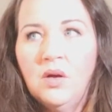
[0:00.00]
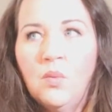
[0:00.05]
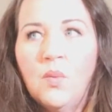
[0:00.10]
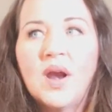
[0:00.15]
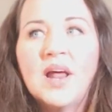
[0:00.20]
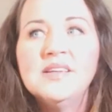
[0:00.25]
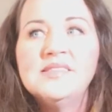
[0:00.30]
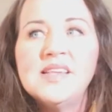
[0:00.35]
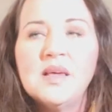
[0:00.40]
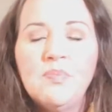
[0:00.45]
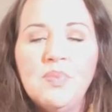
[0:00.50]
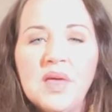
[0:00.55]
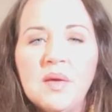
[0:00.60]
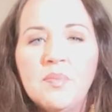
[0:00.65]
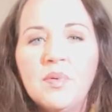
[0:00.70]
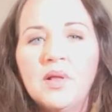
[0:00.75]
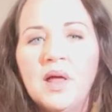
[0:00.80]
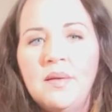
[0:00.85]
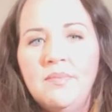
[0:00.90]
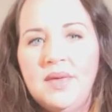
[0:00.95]
When I say
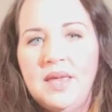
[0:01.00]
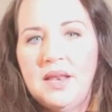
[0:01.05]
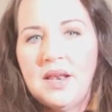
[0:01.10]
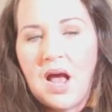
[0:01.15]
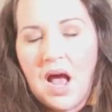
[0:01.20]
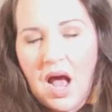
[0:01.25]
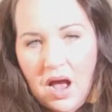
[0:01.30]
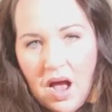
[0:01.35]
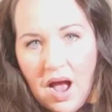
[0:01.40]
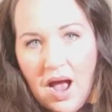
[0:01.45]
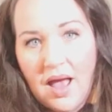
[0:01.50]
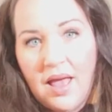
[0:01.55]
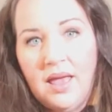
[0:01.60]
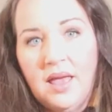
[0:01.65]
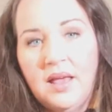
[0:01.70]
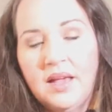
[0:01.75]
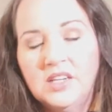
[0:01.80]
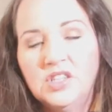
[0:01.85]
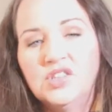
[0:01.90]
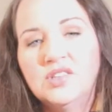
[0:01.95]
people, I mean
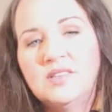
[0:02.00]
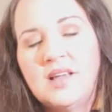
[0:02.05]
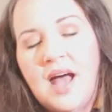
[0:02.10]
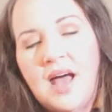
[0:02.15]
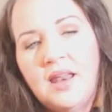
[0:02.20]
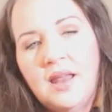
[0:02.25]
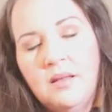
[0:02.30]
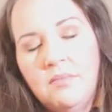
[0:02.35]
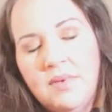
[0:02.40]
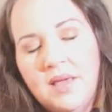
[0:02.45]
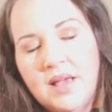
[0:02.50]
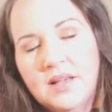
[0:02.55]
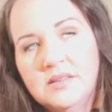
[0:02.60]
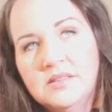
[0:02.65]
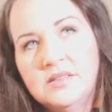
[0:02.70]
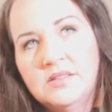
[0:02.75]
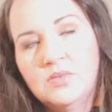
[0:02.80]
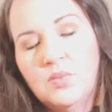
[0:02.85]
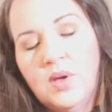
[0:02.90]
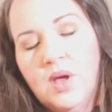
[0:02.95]
I can just add in
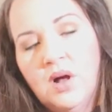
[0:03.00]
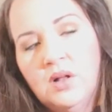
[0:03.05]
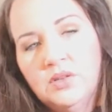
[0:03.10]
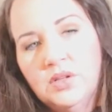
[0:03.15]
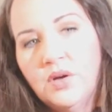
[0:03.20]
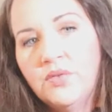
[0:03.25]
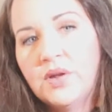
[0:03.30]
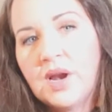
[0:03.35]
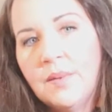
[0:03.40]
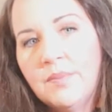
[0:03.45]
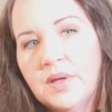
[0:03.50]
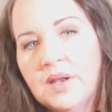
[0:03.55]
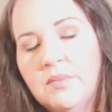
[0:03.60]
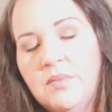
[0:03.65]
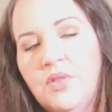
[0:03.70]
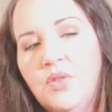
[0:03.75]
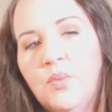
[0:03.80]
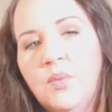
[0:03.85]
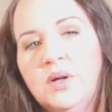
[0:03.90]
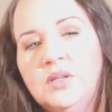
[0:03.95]
because we all know that I'm gonna
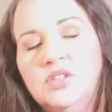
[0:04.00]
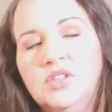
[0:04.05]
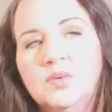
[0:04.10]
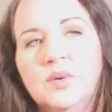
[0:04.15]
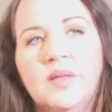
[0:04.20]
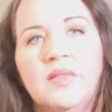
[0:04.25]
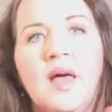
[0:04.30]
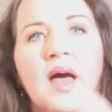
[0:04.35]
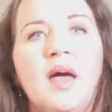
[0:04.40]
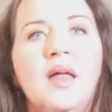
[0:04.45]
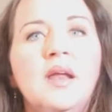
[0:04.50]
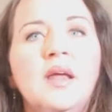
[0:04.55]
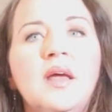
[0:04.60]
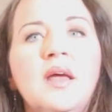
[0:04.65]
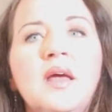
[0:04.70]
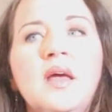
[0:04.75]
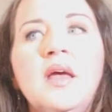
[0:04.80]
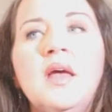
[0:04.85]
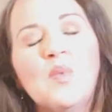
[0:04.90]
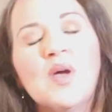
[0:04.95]
be the one doing that.
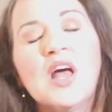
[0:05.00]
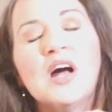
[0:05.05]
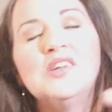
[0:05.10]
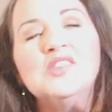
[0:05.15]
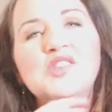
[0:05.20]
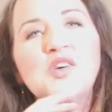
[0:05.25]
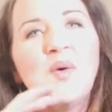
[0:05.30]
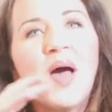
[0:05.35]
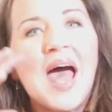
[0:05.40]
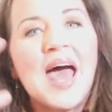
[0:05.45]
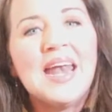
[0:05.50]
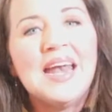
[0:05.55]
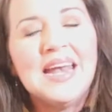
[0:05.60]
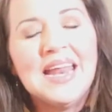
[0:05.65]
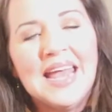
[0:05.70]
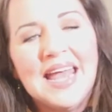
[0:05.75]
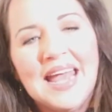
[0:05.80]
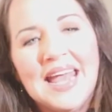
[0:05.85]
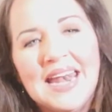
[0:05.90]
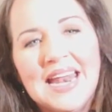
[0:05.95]
We also
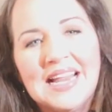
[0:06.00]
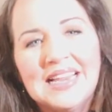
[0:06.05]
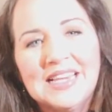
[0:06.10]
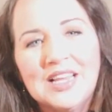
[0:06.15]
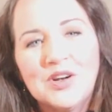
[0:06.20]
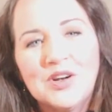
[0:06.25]
added in a